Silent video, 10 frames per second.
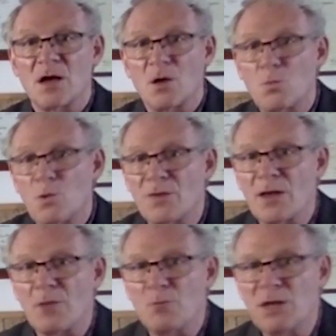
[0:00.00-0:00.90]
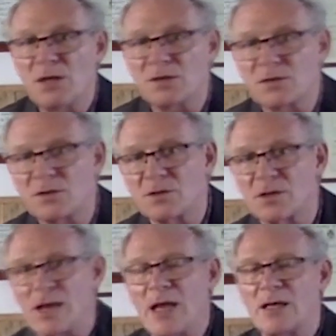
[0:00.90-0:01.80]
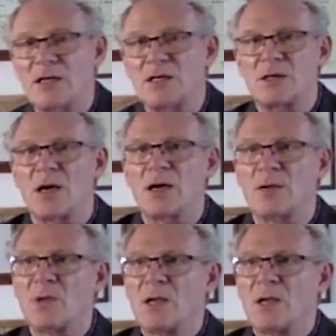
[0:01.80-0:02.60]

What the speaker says: And what that means is every time